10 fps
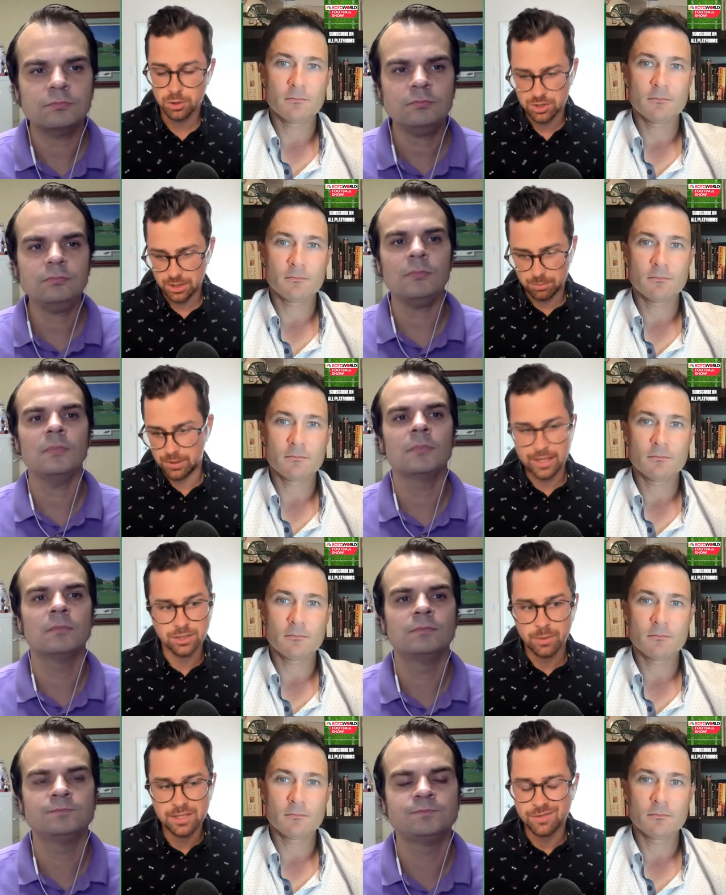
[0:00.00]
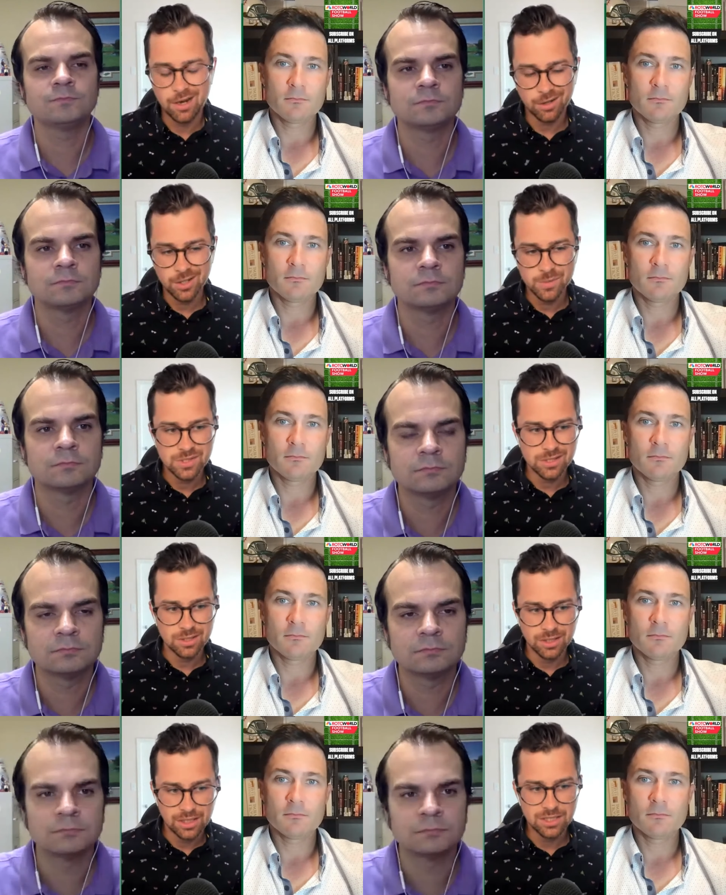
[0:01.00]
Speaker 1: just like playing the range of outcomes,
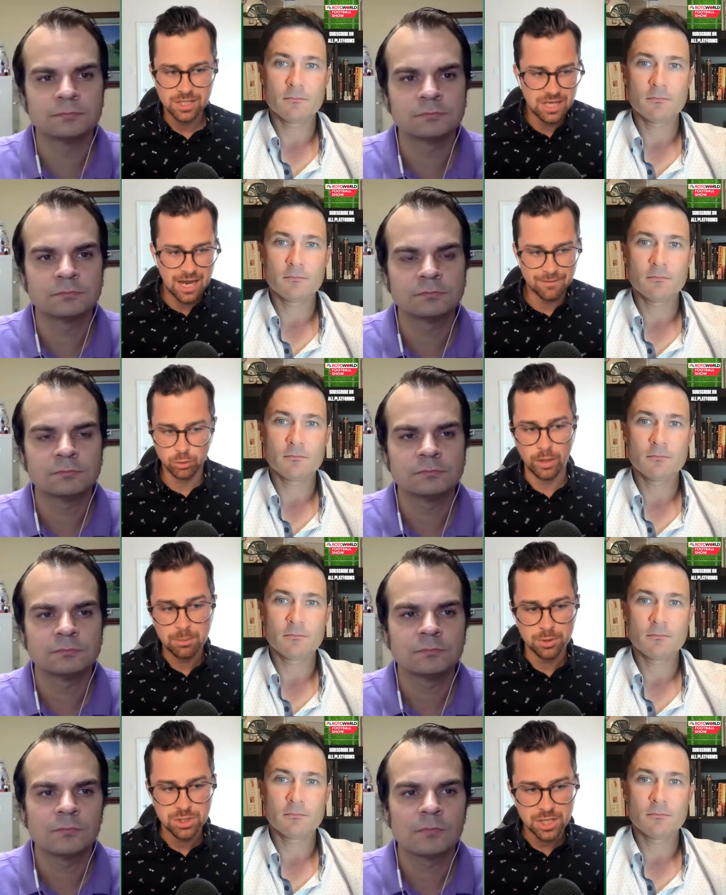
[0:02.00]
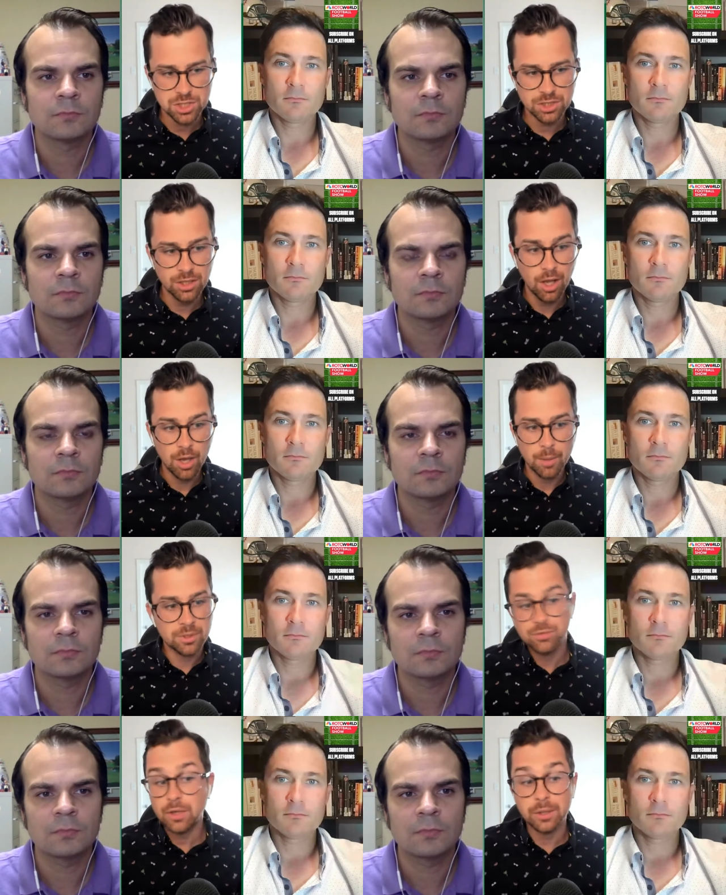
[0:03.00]
he doesn't have a great projection. But
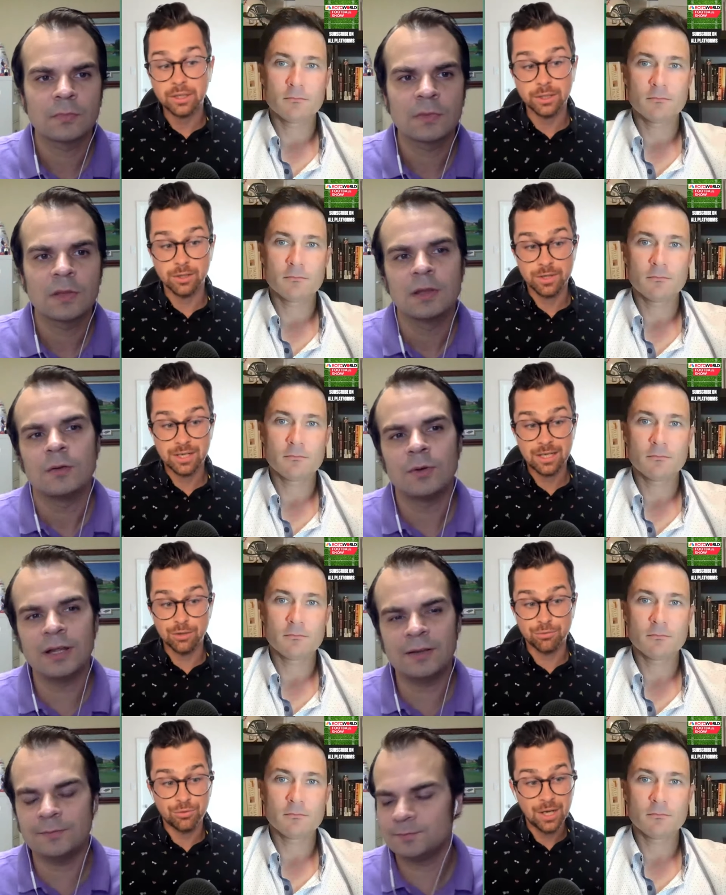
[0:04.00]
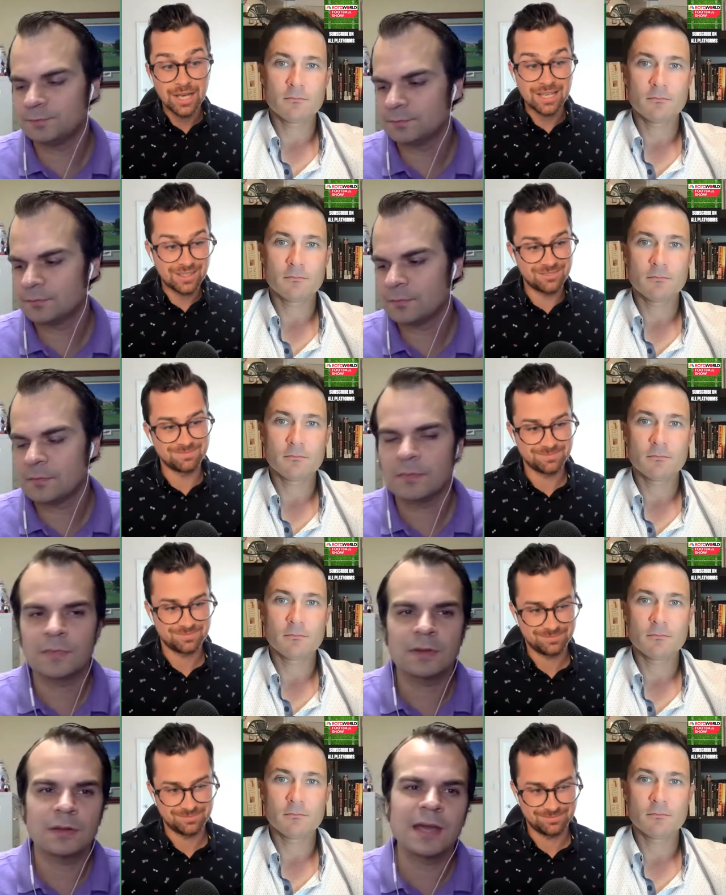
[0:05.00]
it's very clear that well,
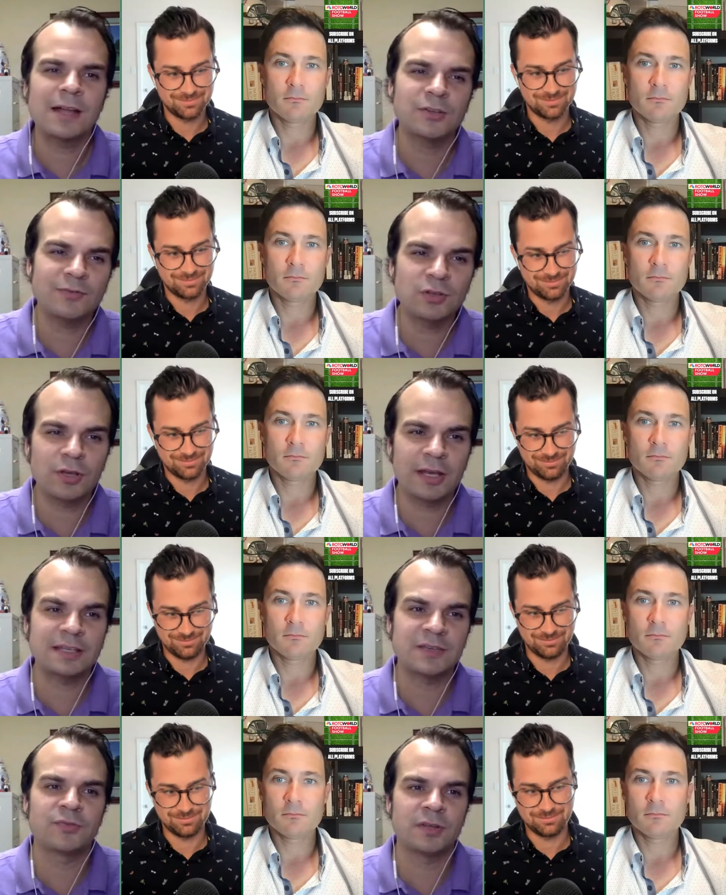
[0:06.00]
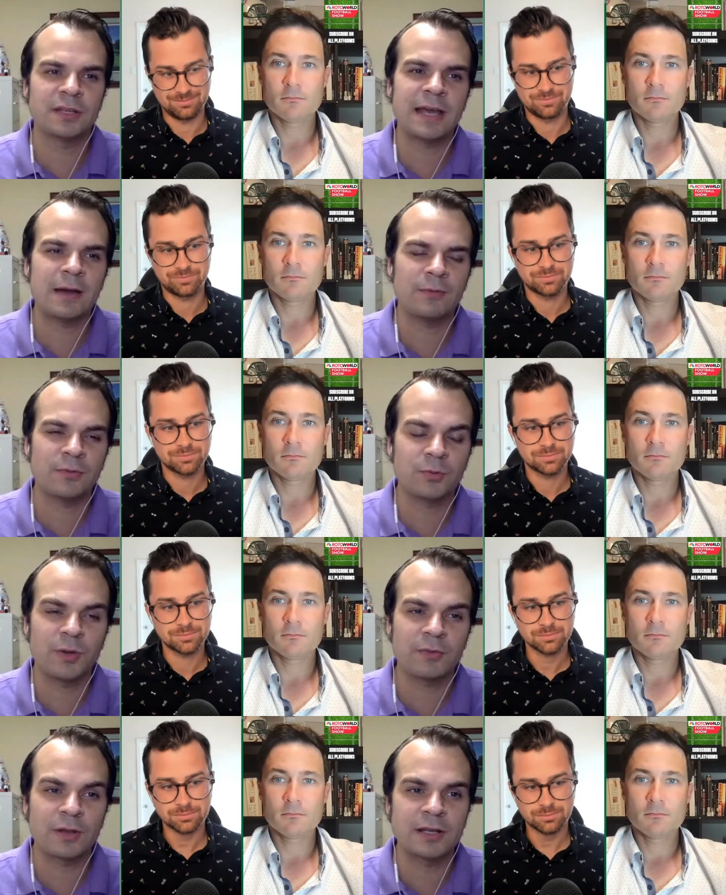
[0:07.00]
if
Speaker 2: Kyle, do you have to look at it differently now with the
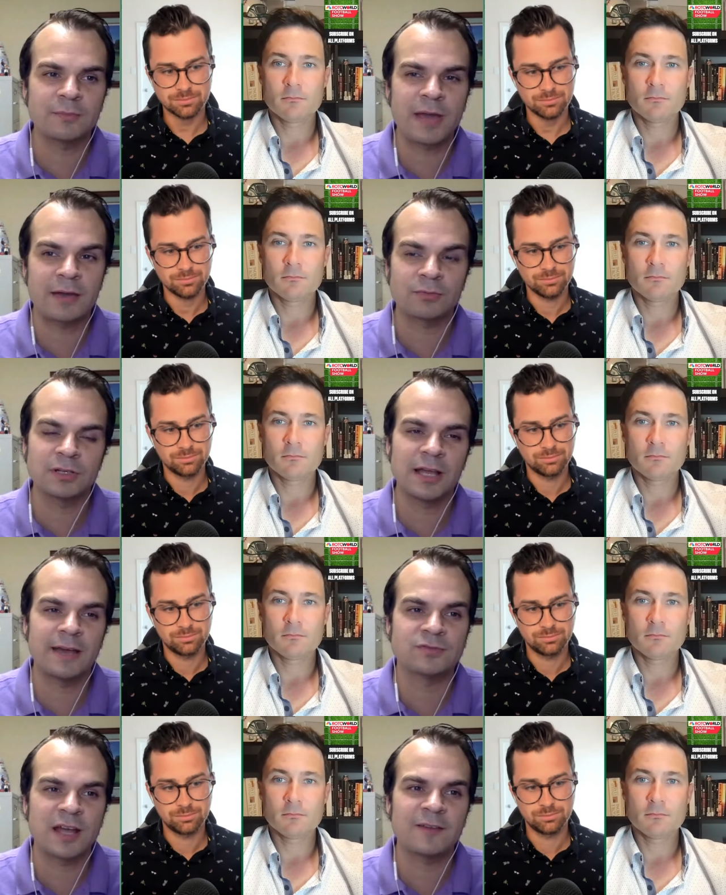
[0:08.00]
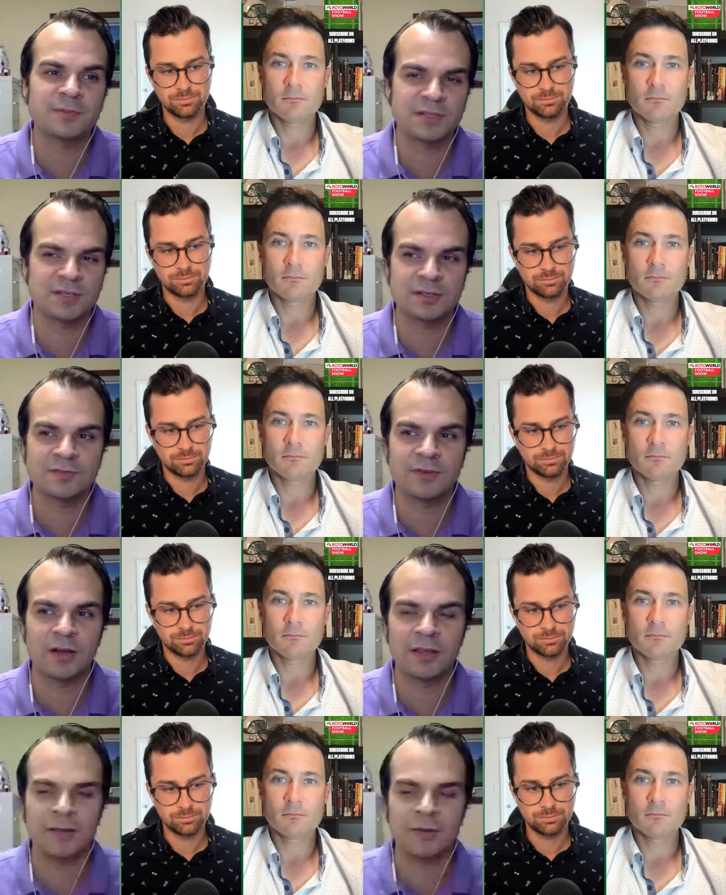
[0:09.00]
way running back real life draft position is
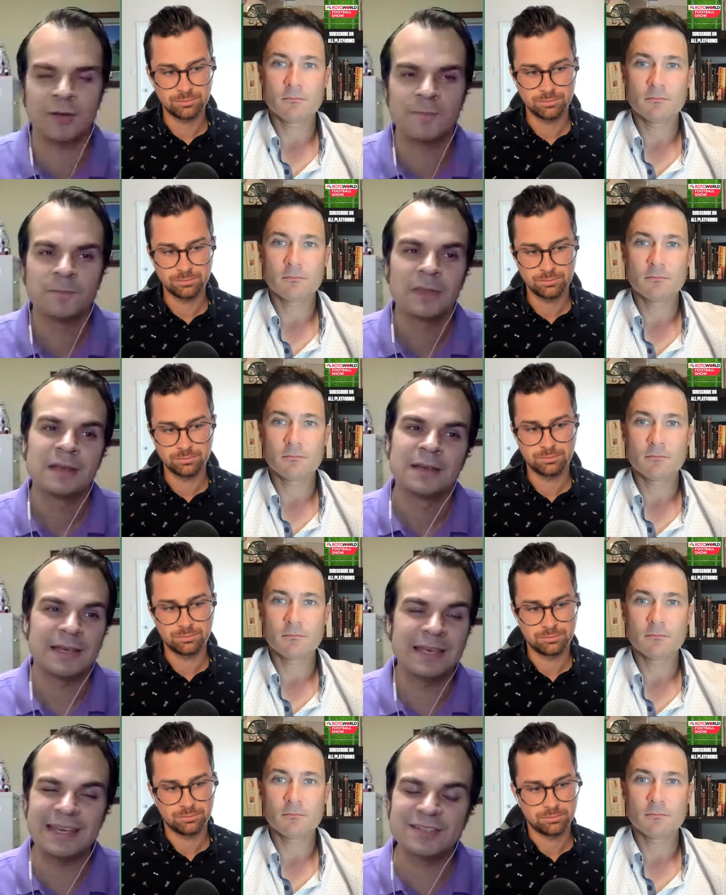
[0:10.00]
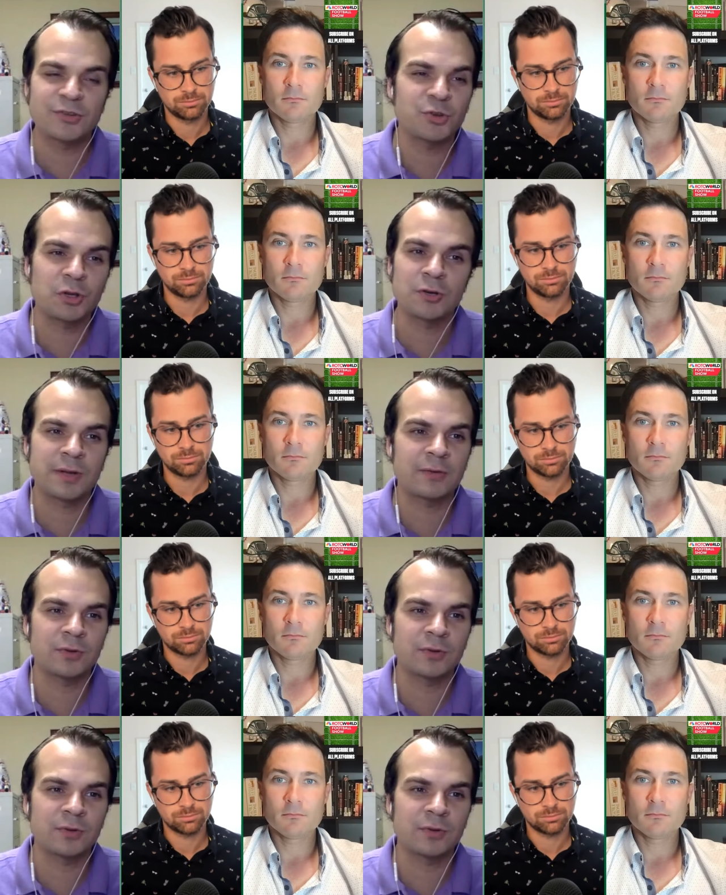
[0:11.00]
falling? Where he is a third round